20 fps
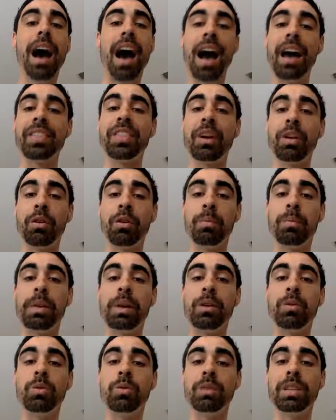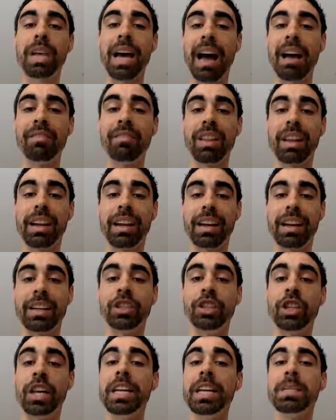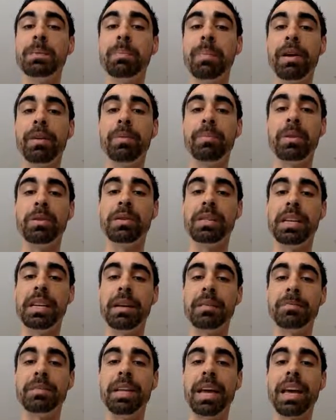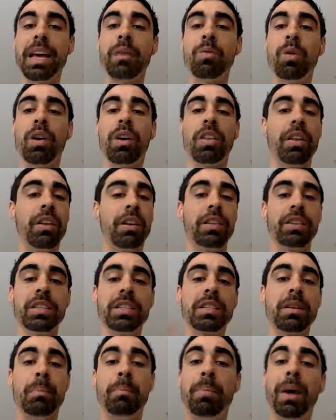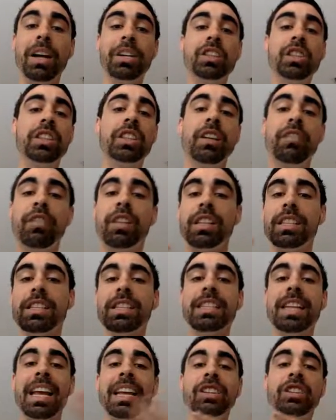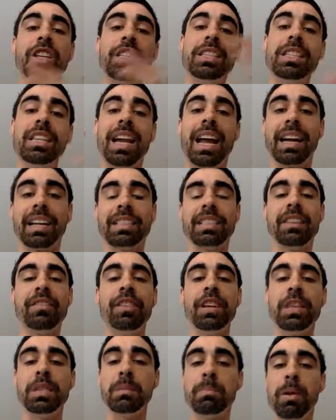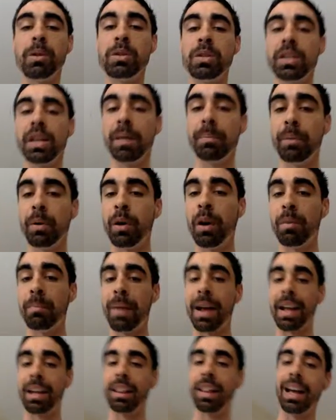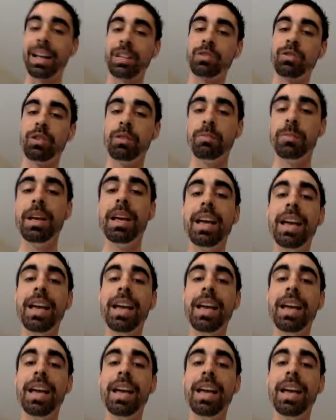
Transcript: I thought it would be cool to have like a Shakespeare Museum Day where there are just a bunch of different stations and activities posted up around my classroom